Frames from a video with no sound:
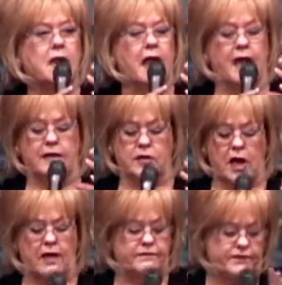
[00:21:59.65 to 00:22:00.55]
and
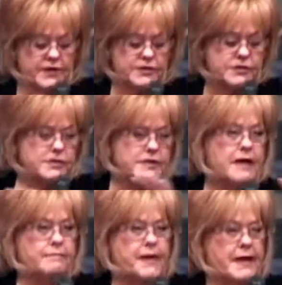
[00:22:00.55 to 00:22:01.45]
god finishes
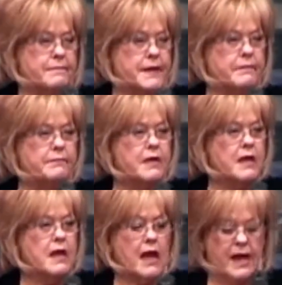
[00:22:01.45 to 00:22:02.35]
that baby
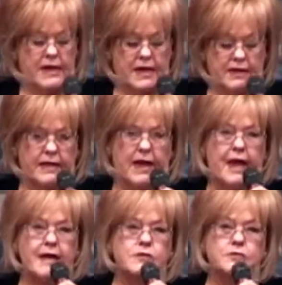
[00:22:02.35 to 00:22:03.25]
and it, the
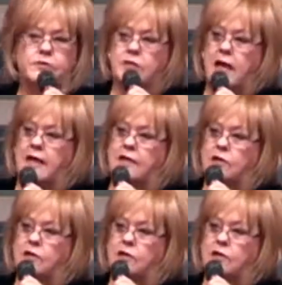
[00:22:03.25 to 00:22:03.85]
angels take it to